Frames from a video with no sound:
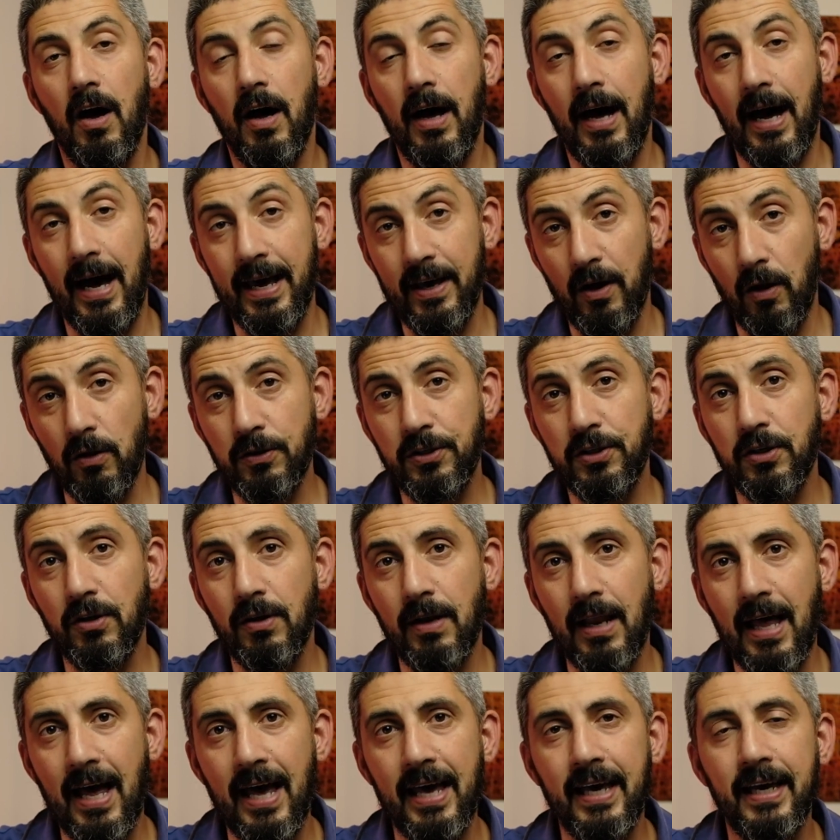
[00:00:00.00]
I also
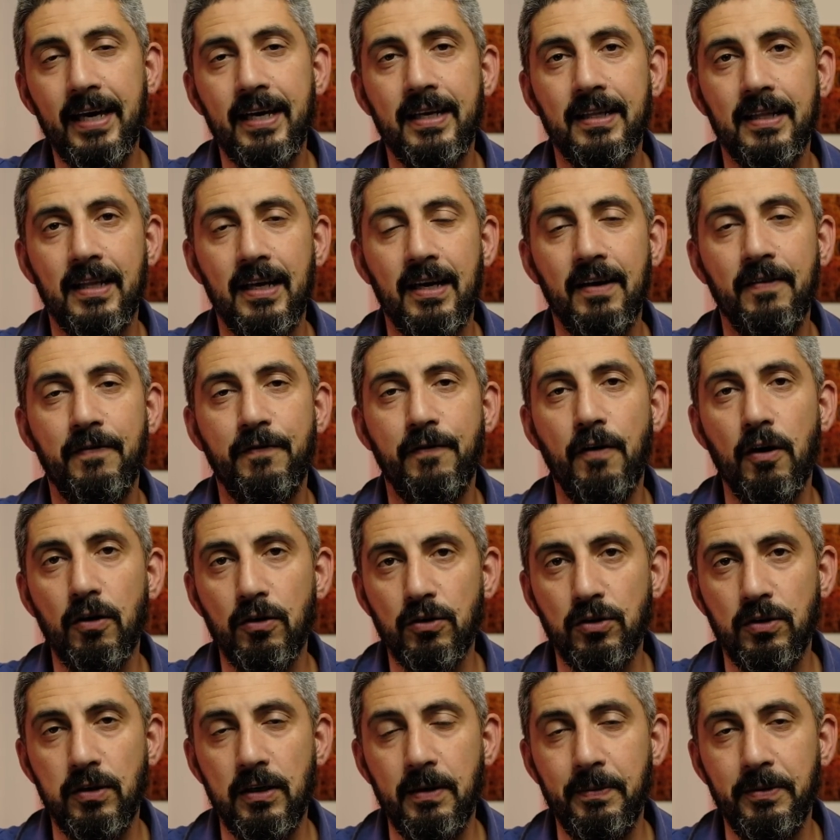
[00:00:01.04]
like the
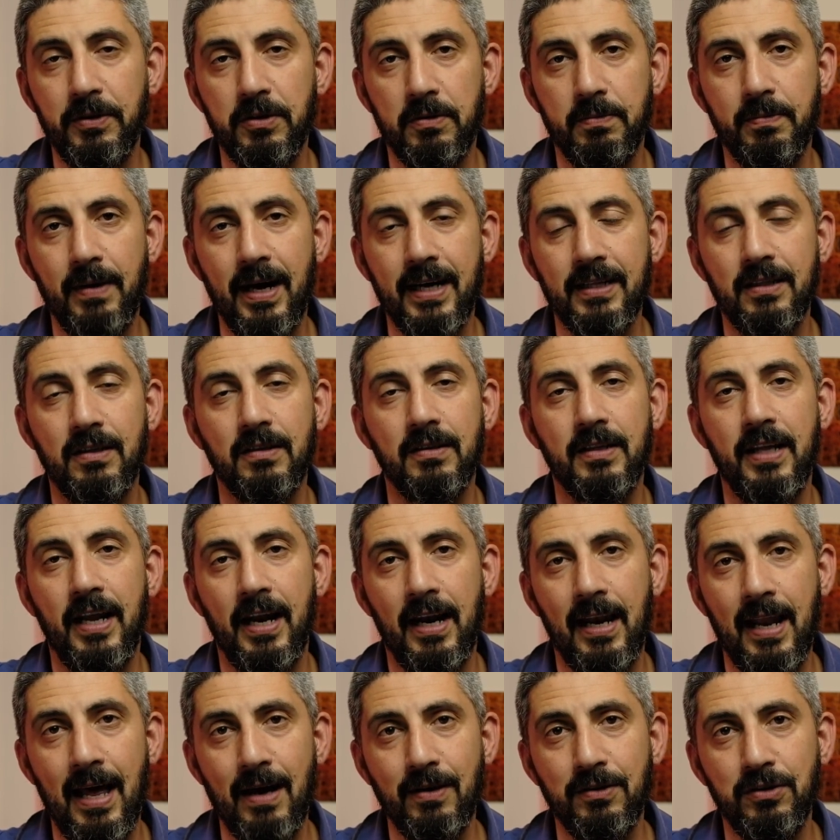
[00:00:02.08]
focus limiter button that
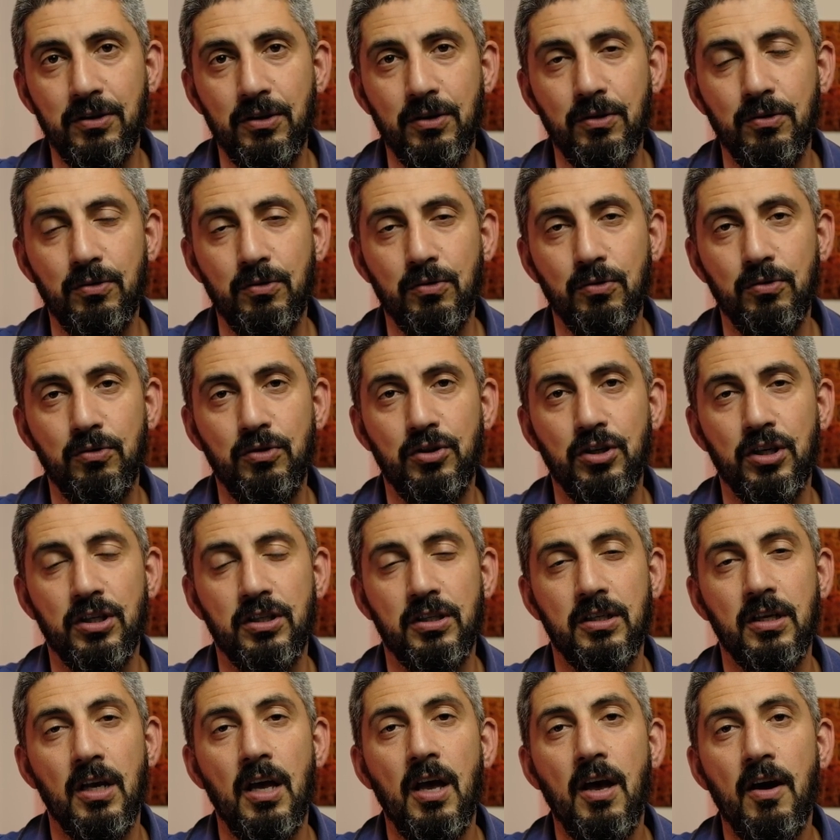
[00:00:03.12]
allows you to
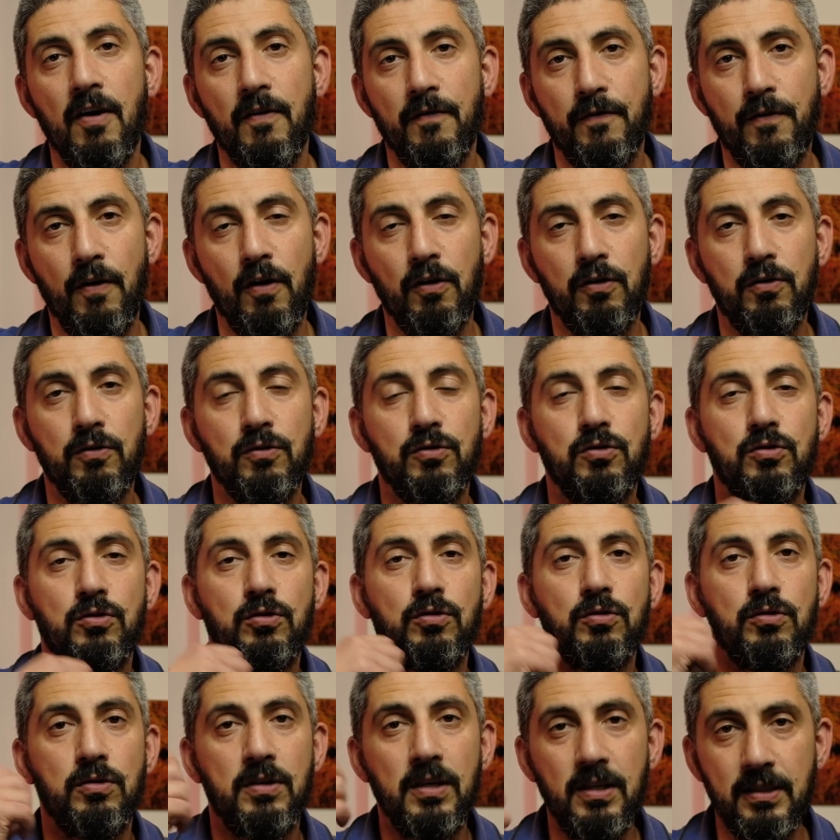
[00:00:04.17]
just focus
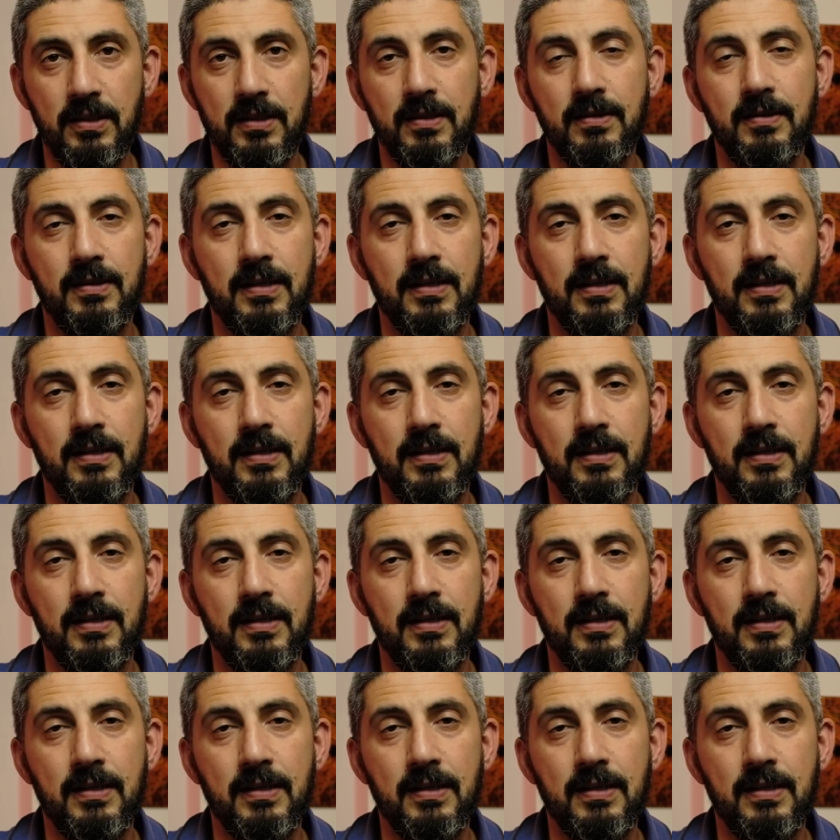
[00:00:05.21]
to distant